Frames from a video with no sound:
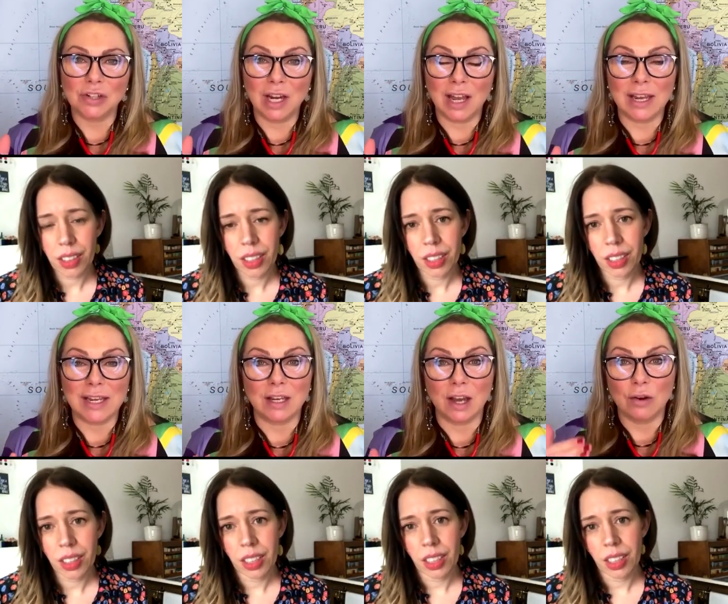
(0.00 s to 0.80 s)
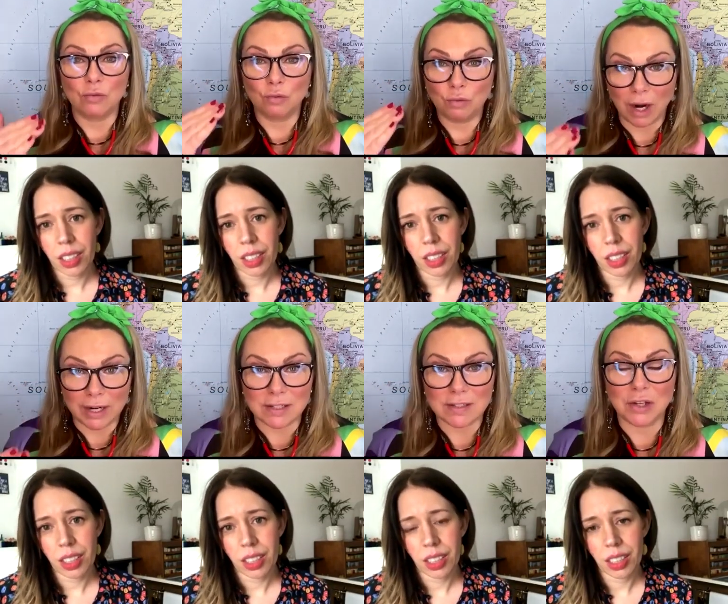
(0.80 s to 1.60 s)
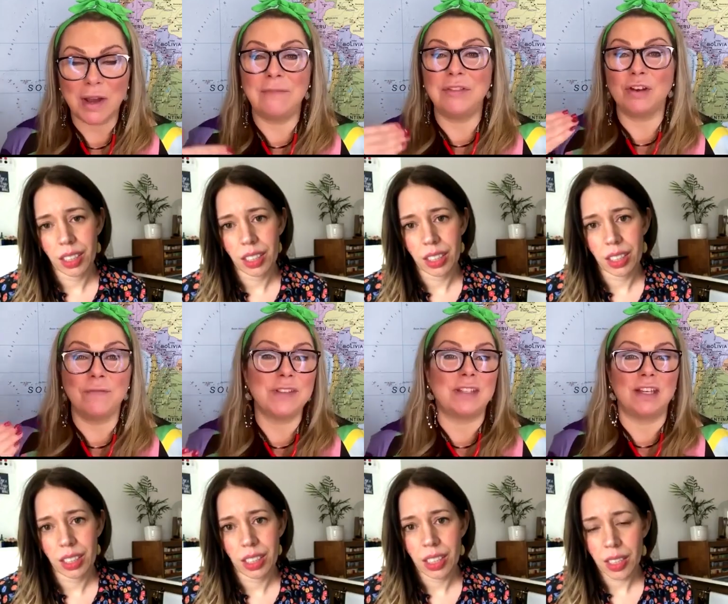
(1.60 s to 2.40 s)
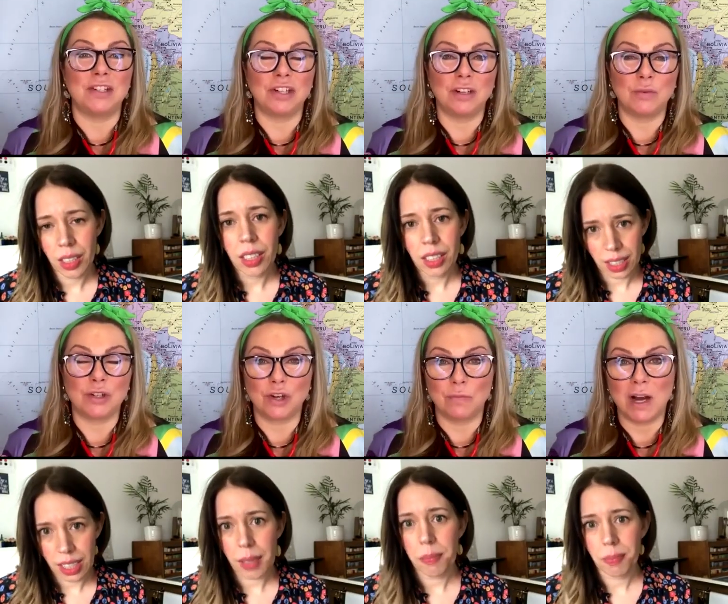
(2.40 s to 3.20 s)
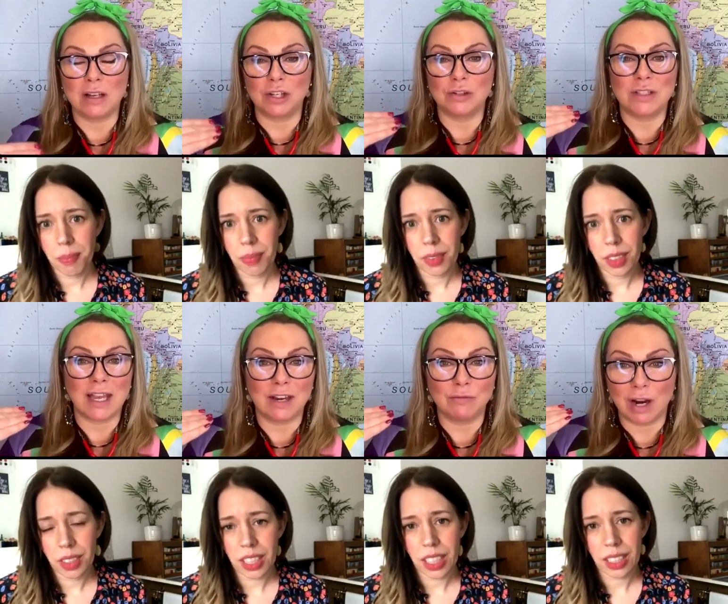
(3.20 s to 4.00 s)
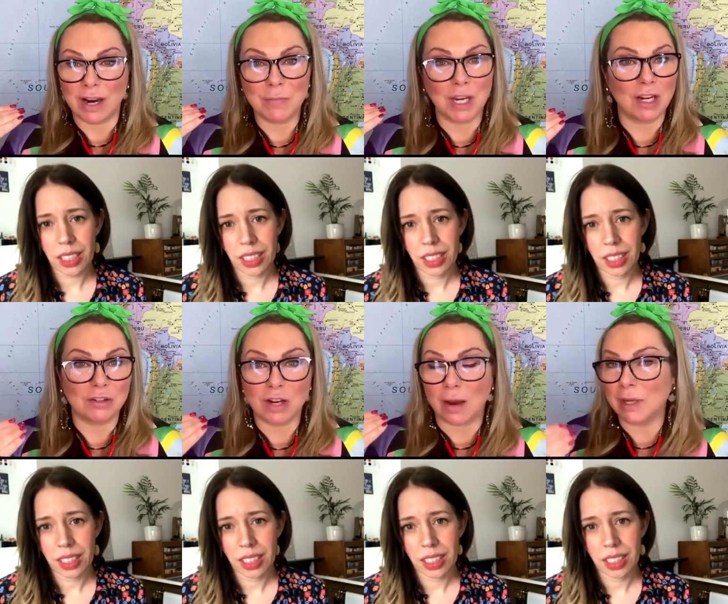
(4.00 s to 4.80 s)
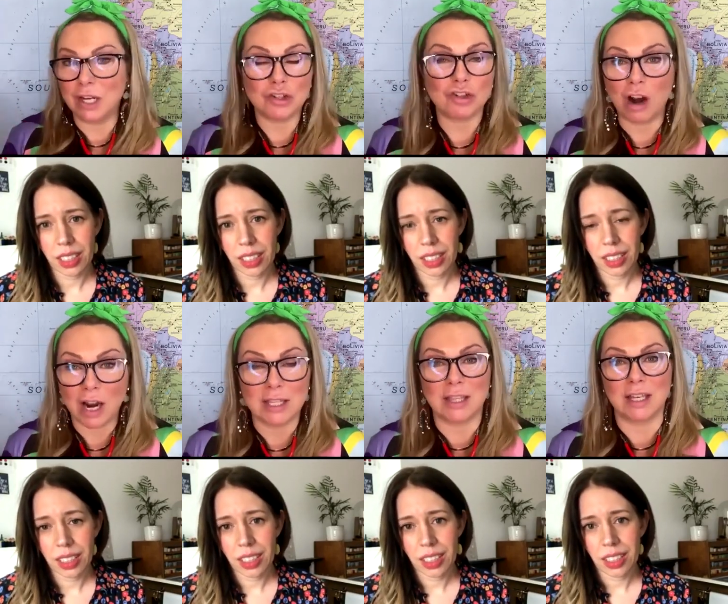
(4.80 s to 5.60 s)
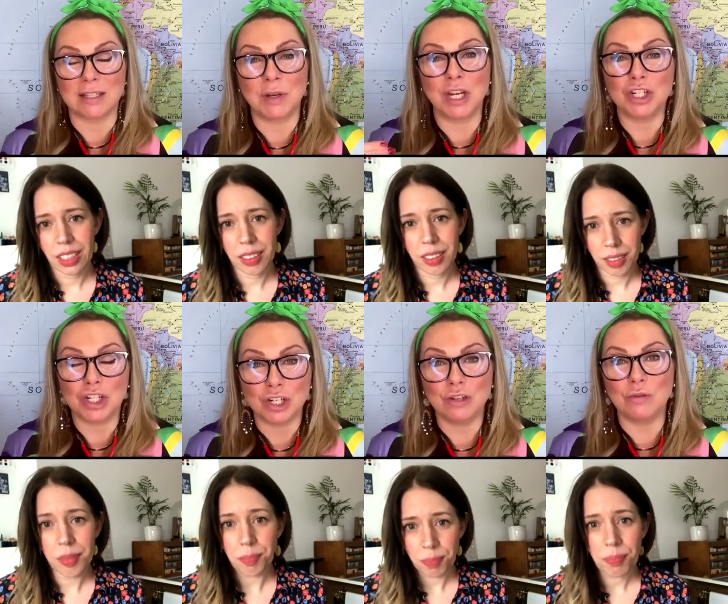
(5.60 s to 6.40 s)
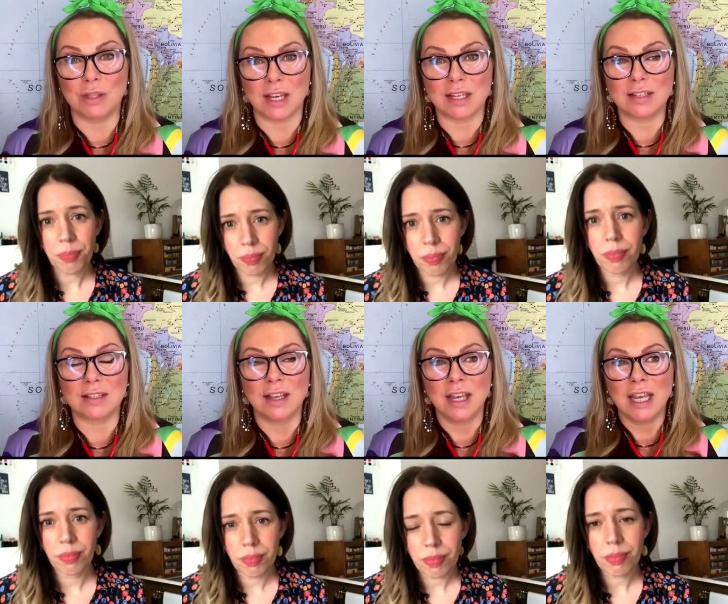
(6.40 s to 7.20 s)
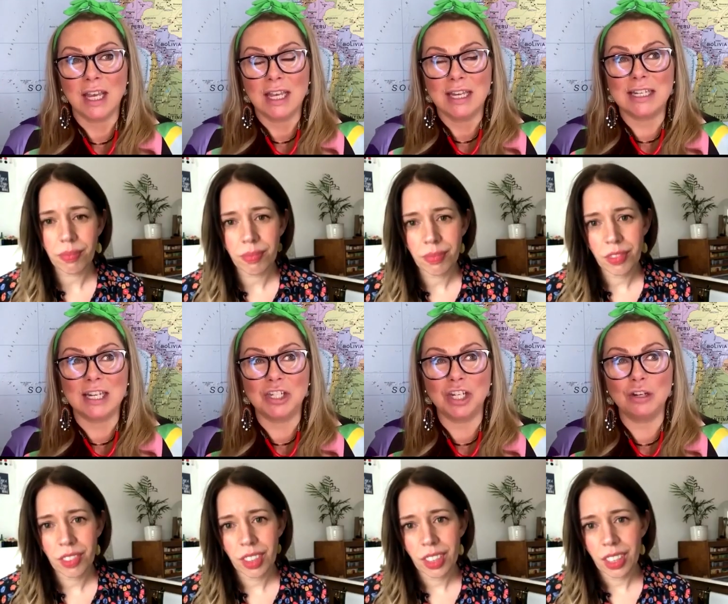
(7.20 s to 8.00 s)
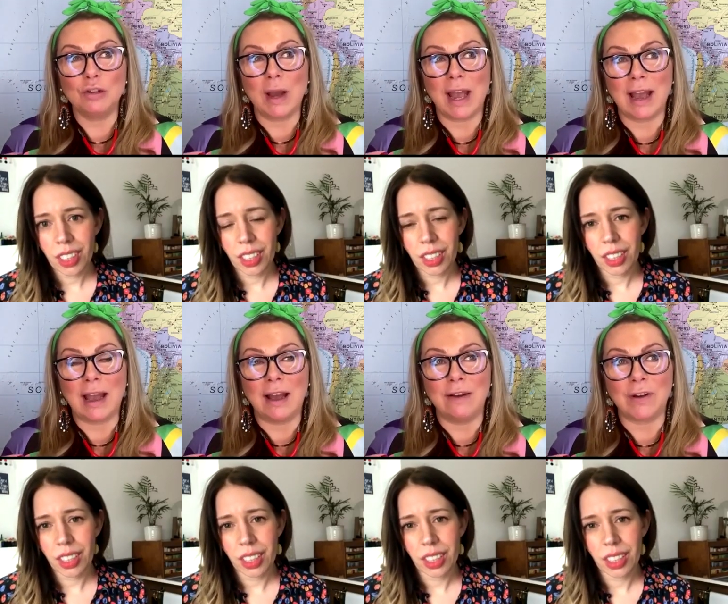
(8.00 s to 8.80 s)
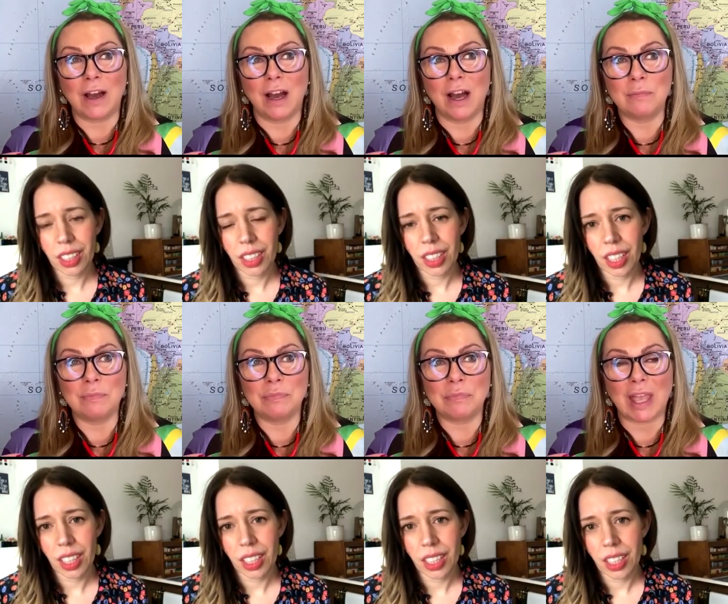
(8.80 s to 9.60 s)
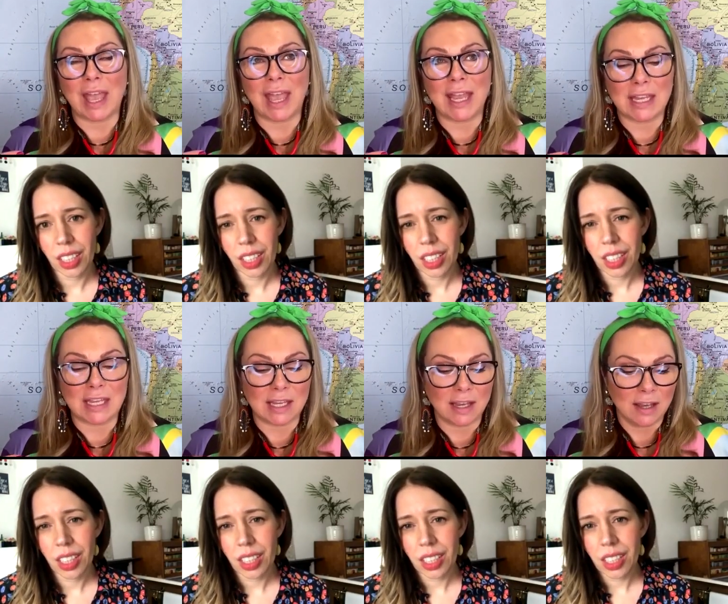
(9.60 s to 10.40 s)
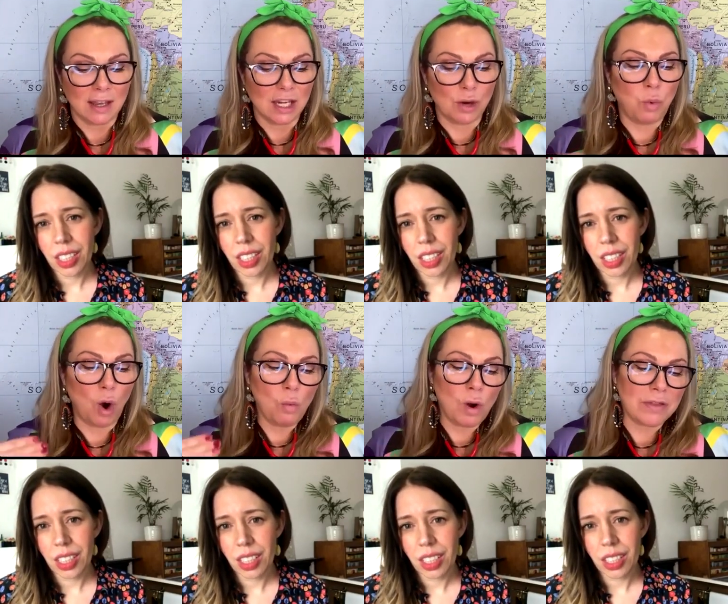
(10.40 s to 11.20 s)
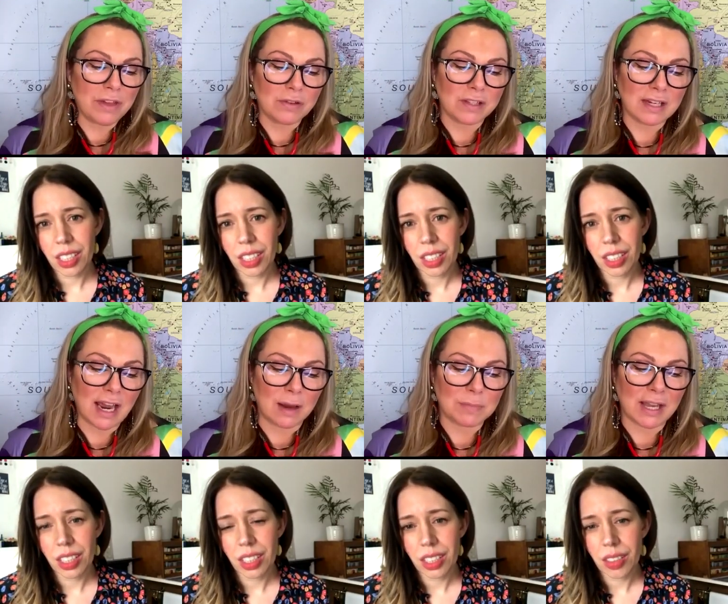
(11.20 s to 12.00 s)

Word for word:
Speaker 1: you're like right so you have the conversation with john mark you say yeah. right i'm gonna i'm gonna try this i'm gonna do mm-hmm. this mm-hmm. did you have um a you know what were those steps